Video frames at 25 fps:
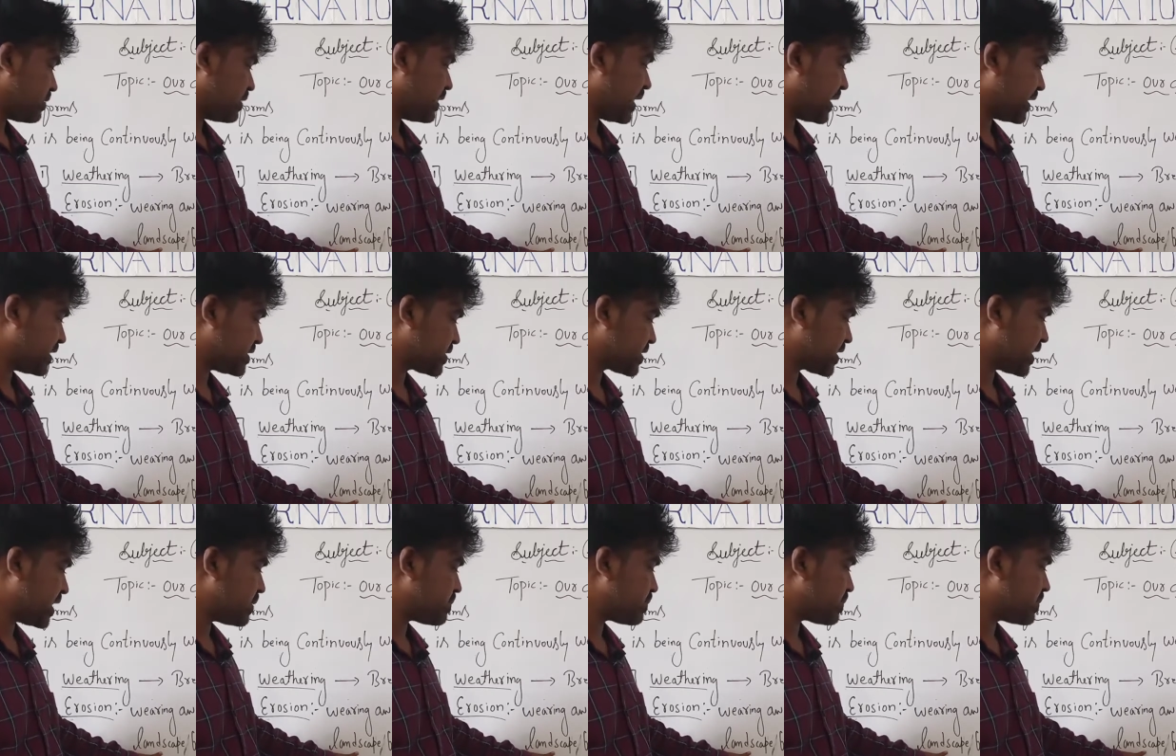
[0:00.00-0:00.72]

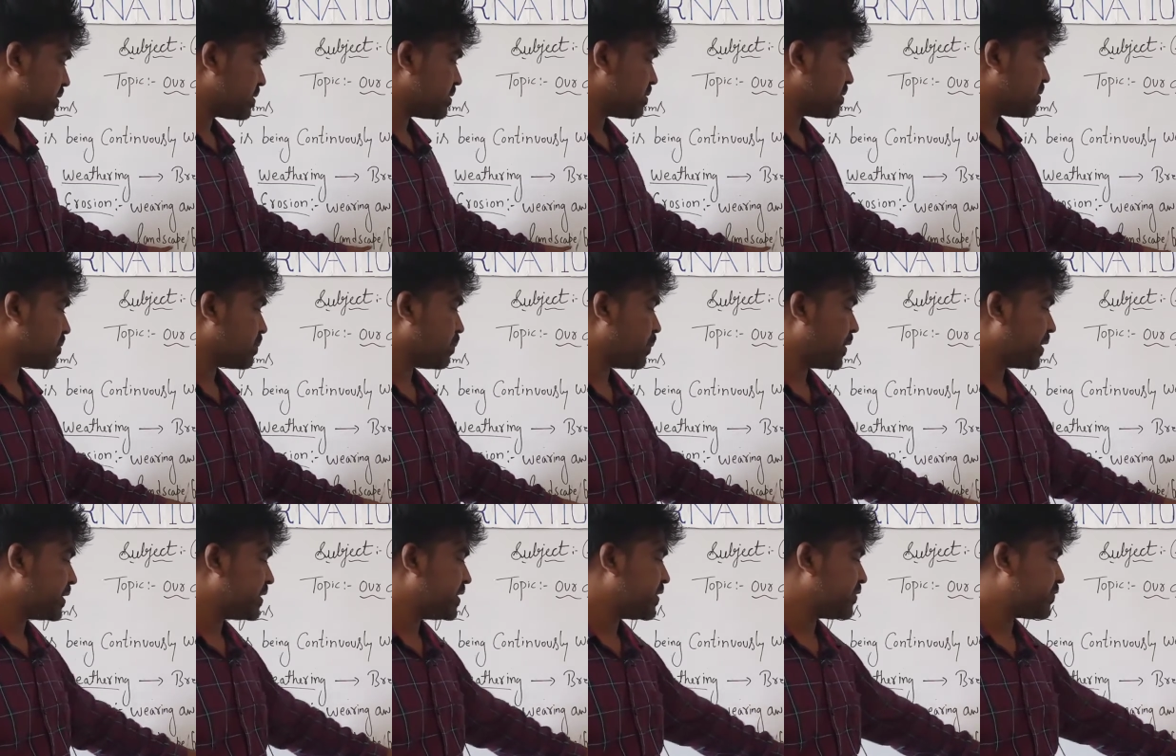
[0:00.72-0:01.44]
landscape
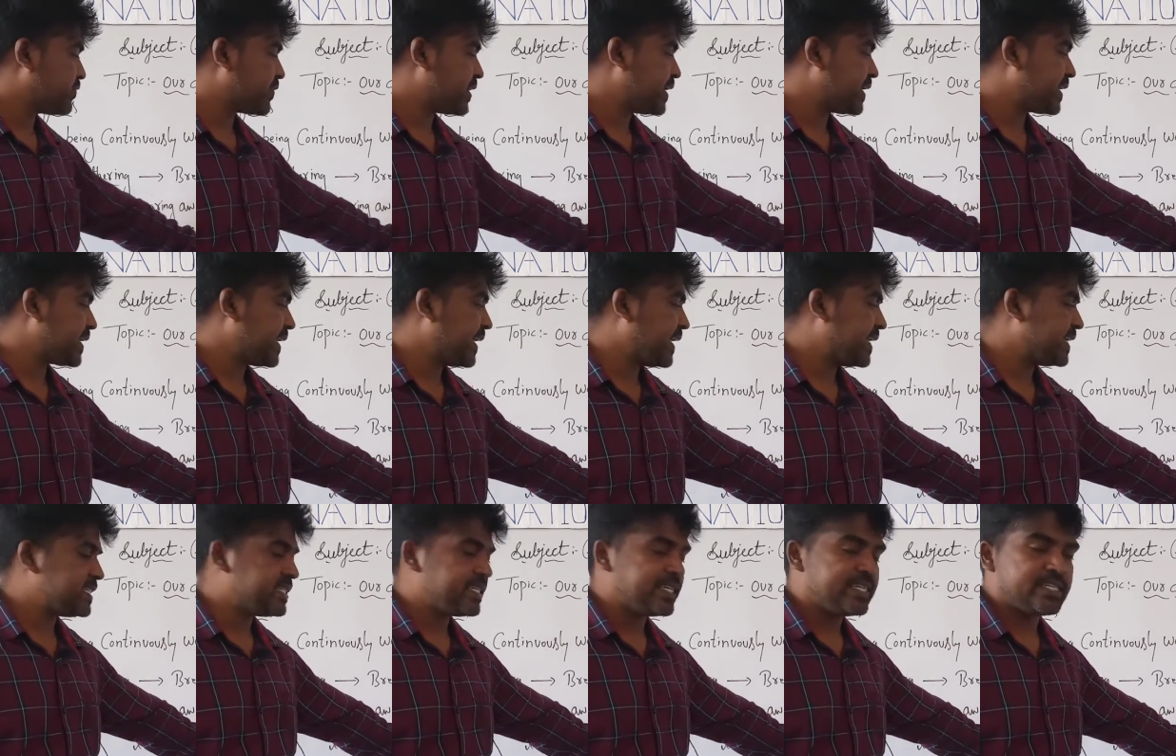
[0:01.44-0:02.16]
by different
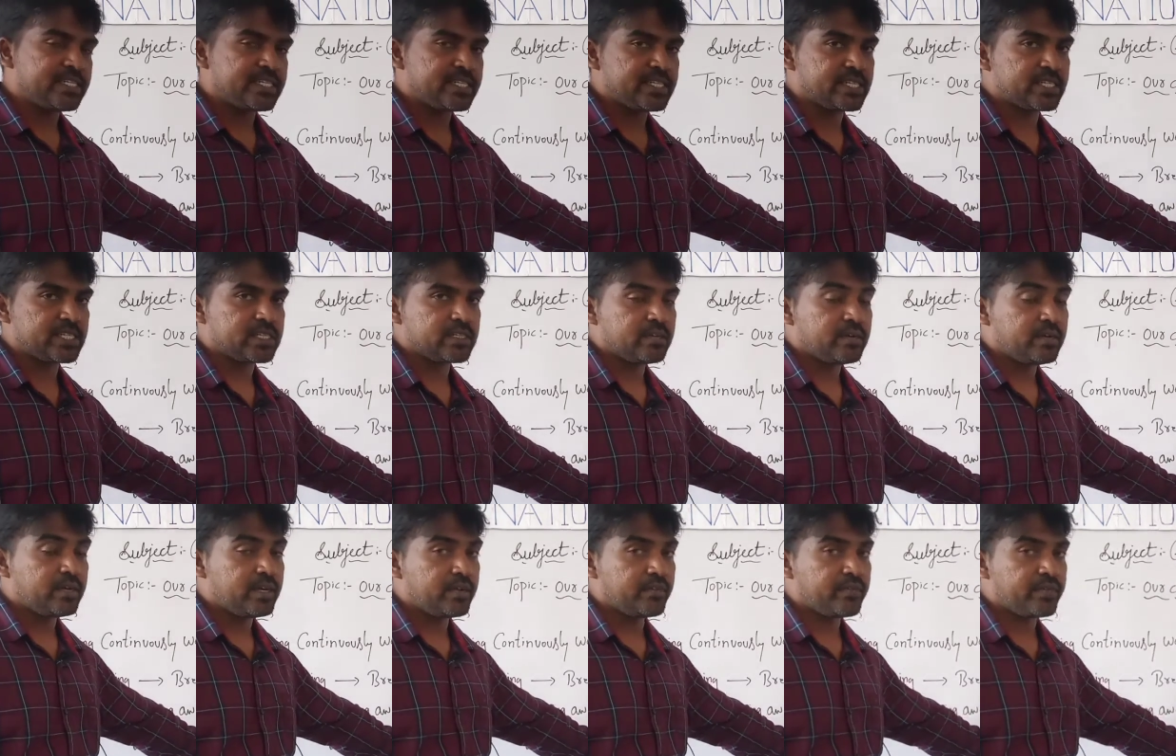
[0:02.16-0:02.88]

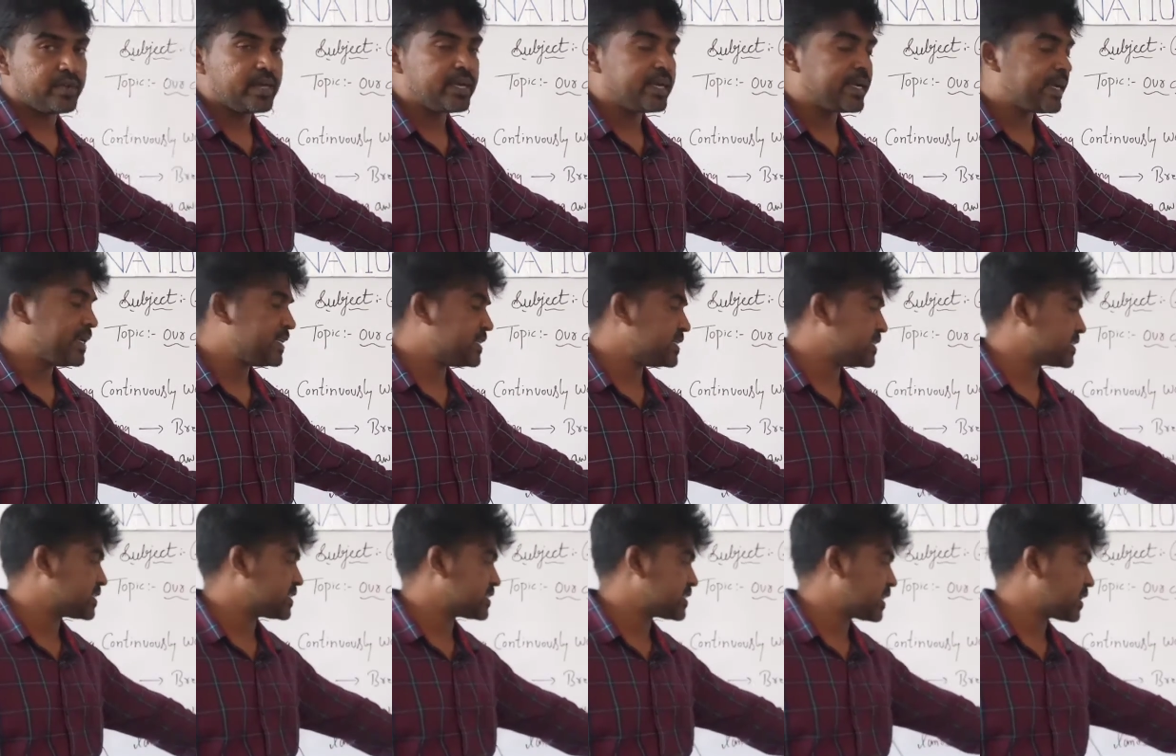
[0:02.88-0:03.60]

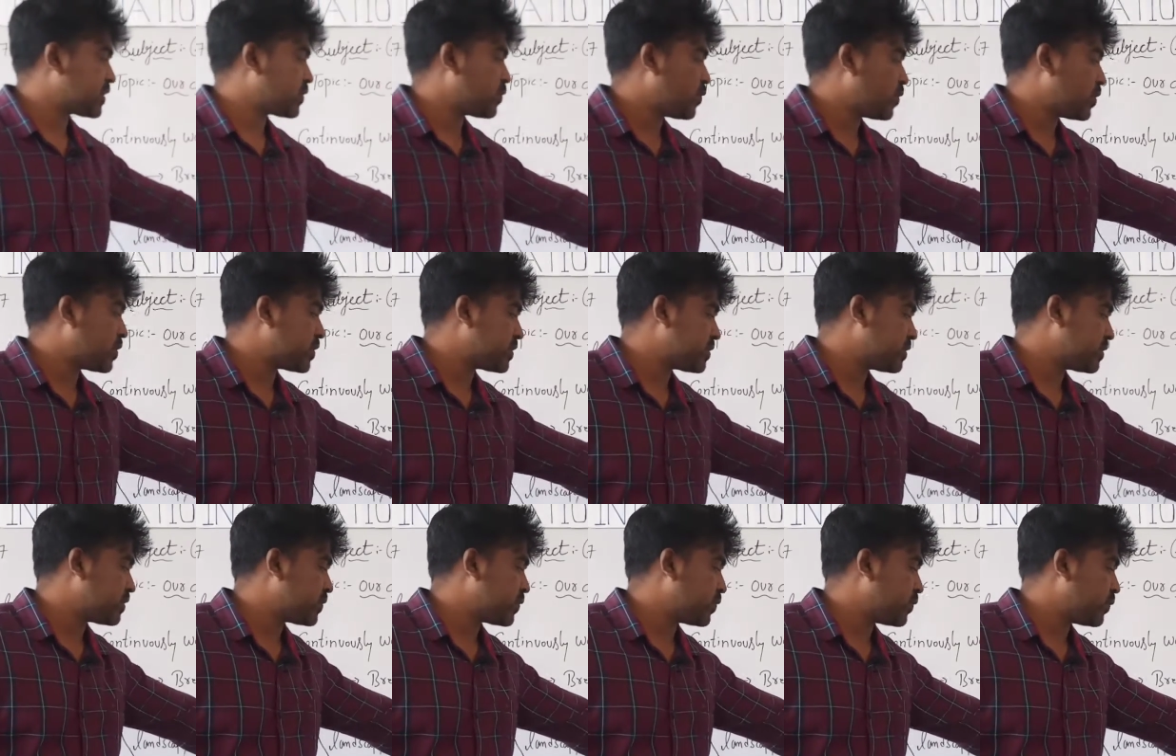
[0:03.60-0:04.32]
agents like
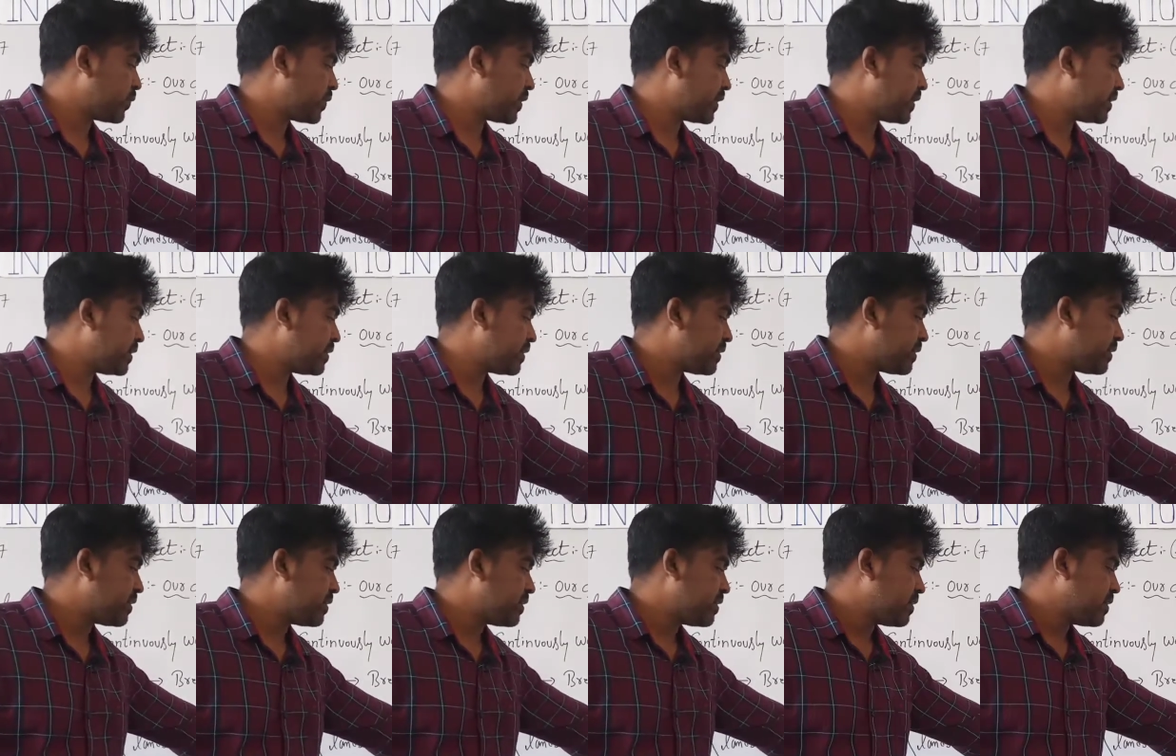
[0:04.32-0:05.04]
water, wind,
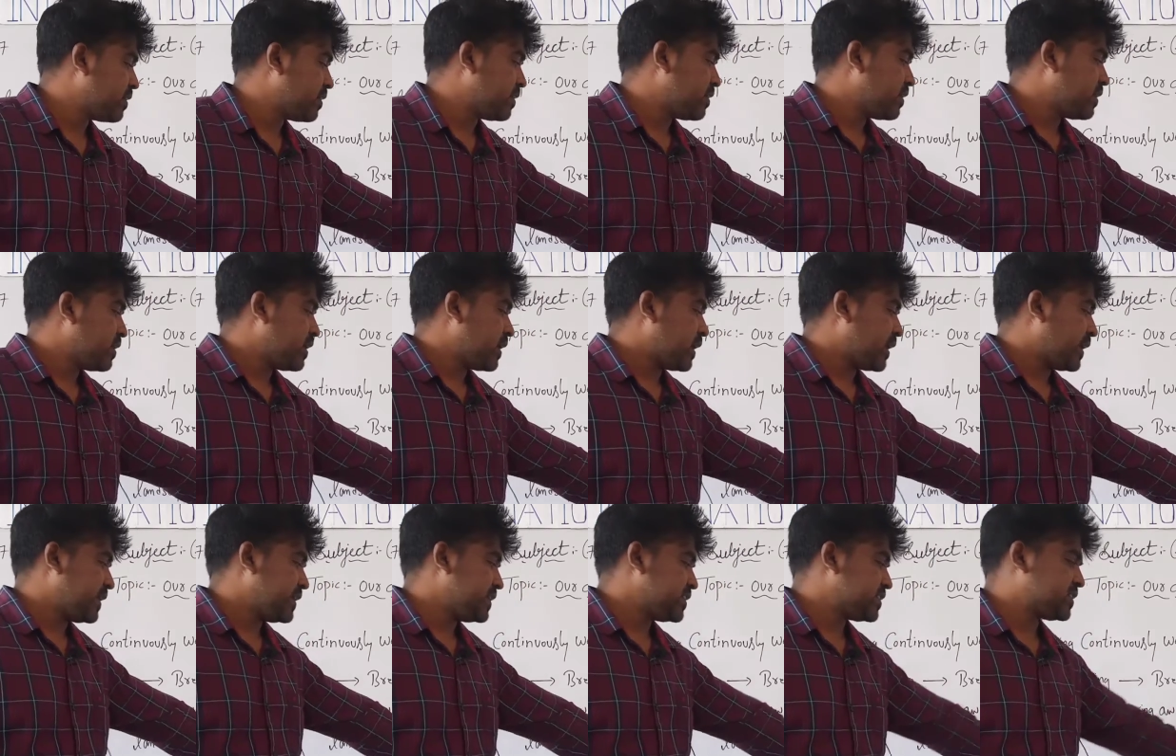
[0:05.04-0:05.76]

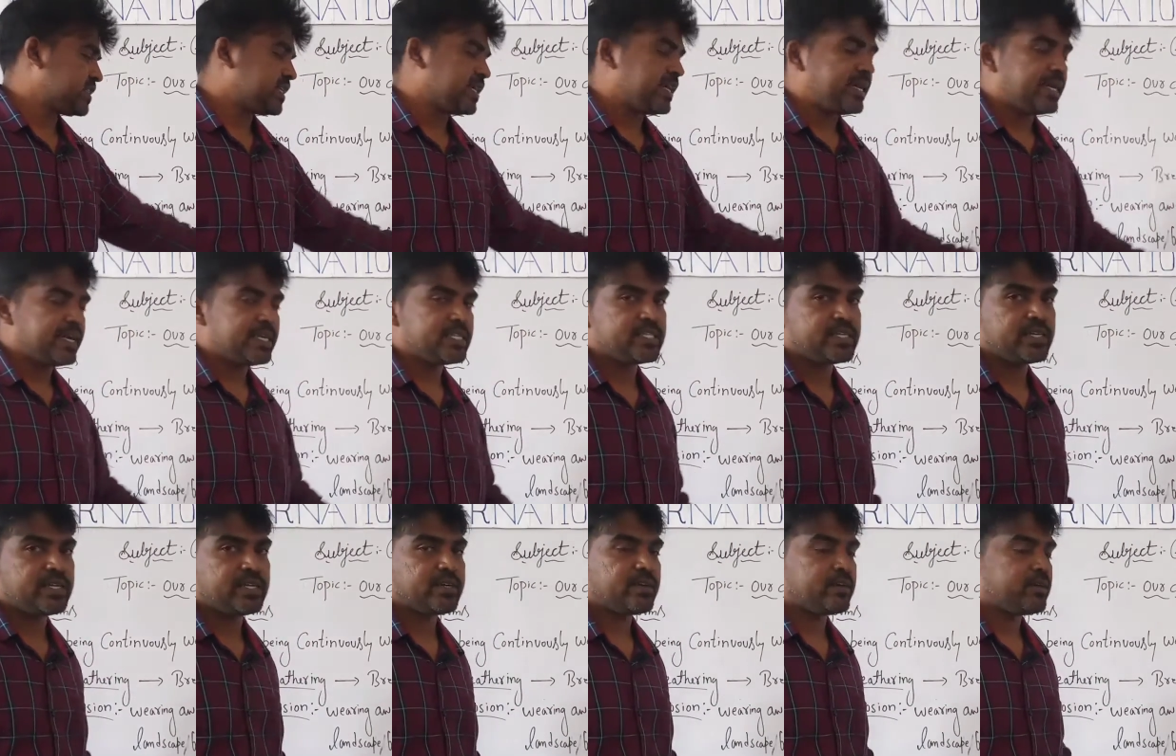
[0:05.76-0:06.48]
ice,
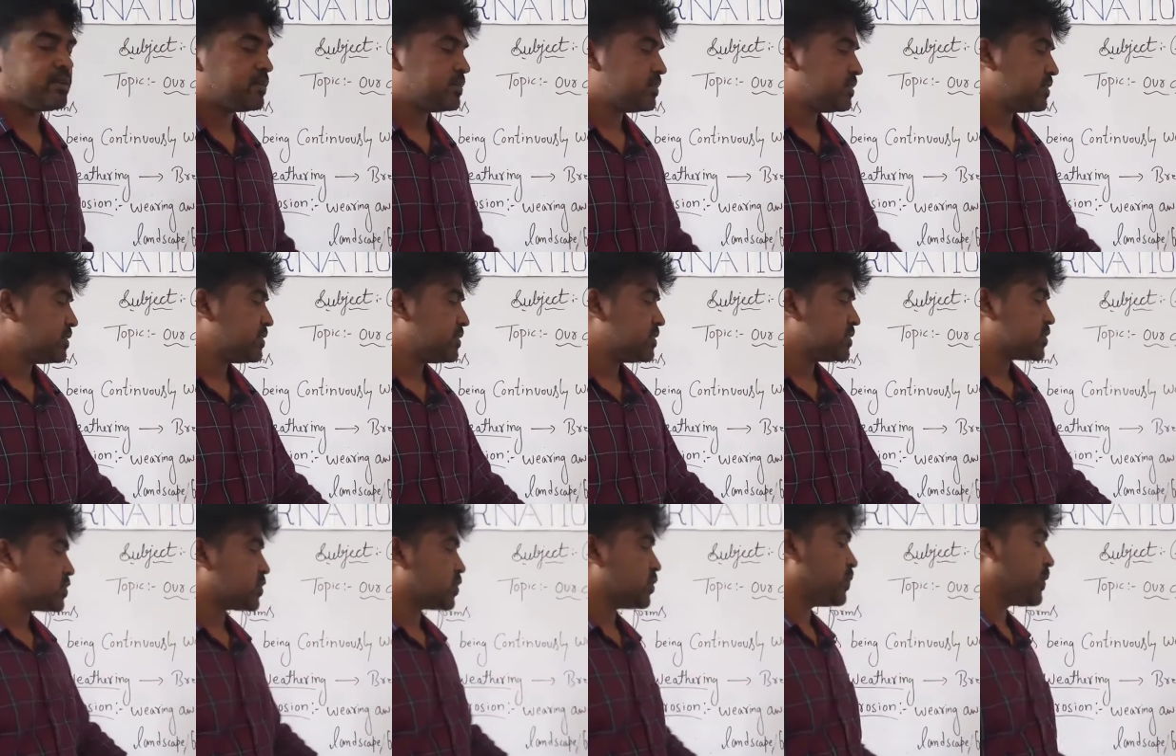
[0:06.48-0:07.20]
etc.
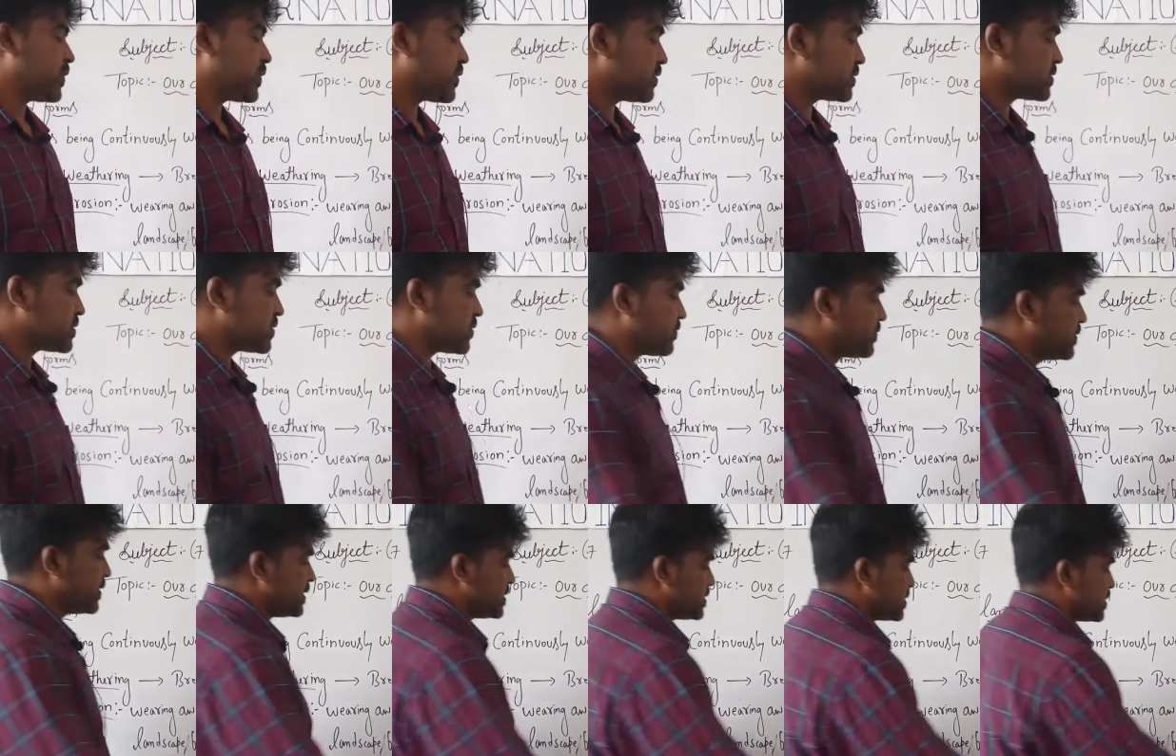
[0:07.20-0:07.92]
So because
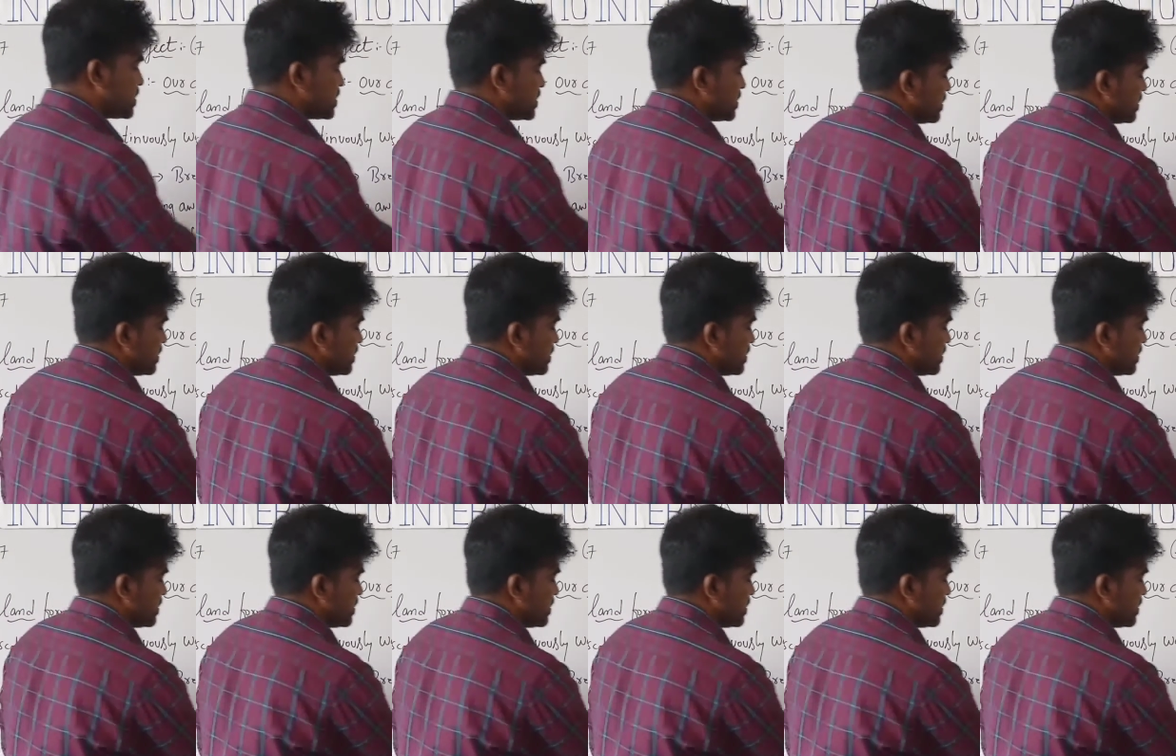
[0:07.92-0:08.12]
of these